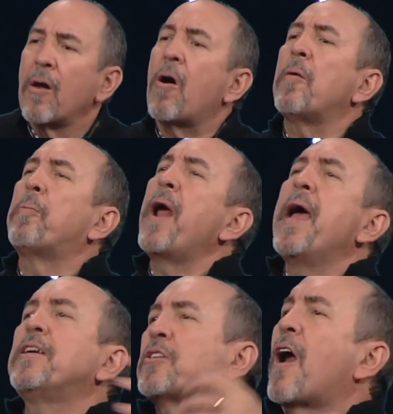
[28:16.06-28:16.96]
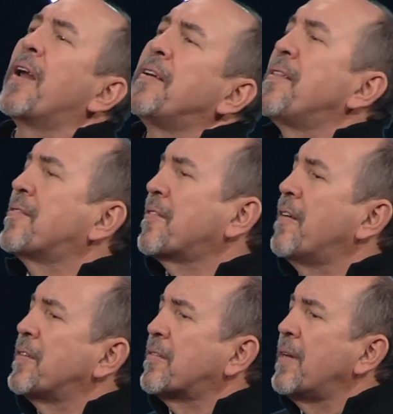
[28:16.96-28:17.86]
Lord, bring Charlie to the
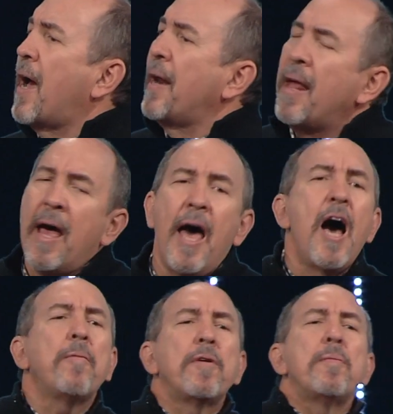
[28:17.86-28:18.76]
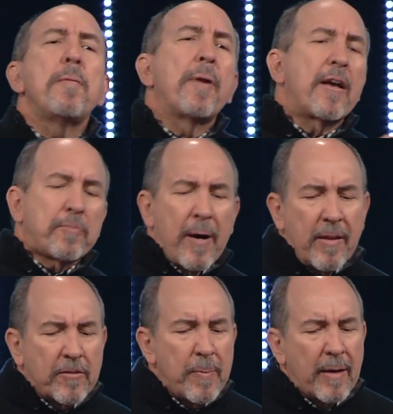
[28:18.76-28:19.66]
service tonight. Help him to be blessed by
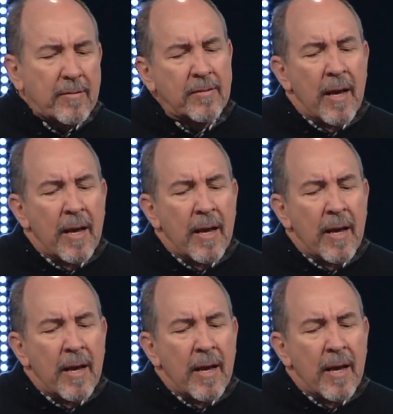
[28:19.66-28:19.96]
this message.